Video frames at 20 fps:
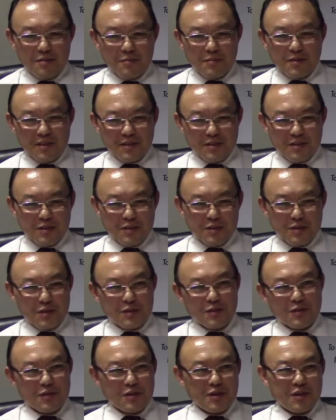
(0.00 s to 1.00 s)
of being too
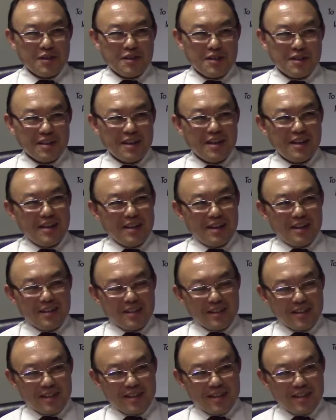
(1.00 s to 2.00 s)
soft or hard, I
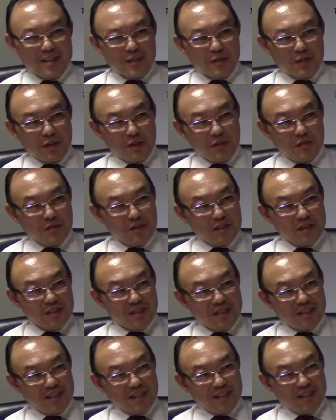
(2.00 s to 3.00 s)
think that doesn't really
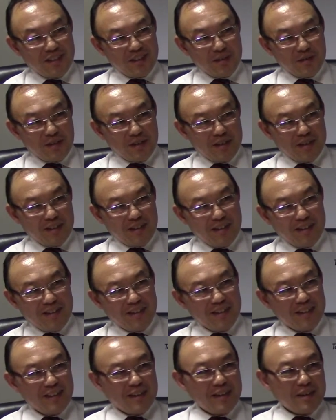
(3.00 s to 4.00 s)
feature in our
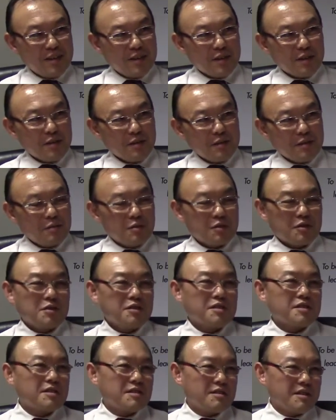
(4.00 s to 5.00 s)

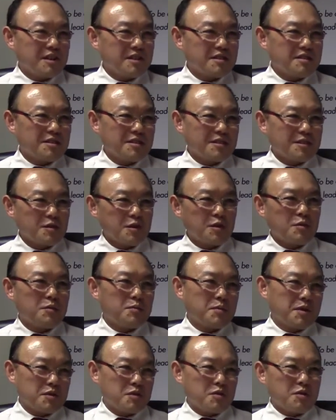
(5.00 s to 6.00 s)
consideration is are we
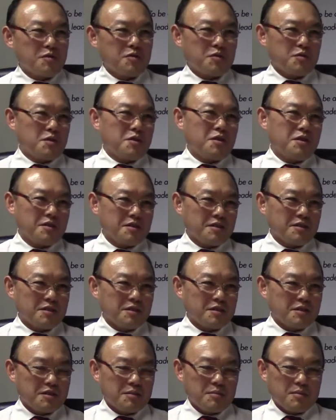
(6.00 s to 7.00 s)
being soft or hard on
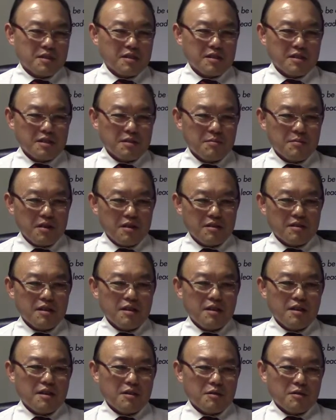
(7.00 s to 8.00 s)
these comments? It's about
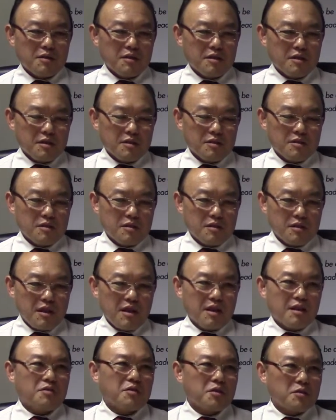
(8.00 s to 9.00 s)
you know, so the
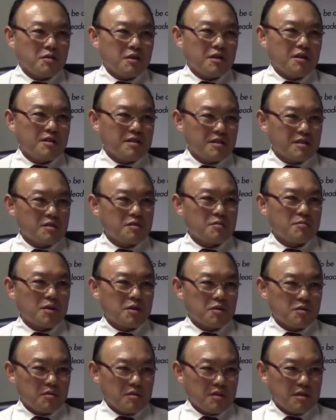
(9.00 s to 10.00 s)
Act requires us to make
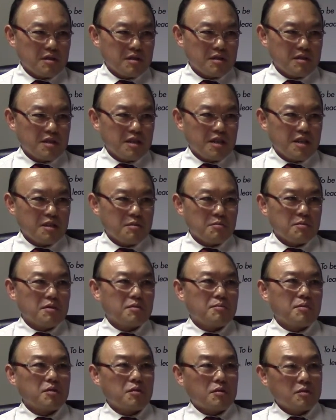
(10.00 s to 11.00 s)
sure they're sustainable,
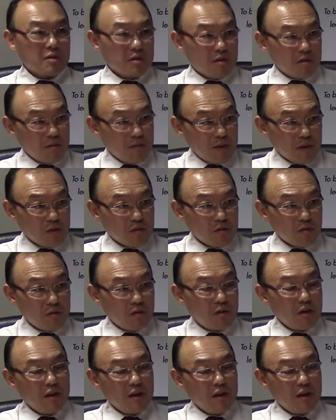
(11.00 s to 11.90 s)
but also to make sure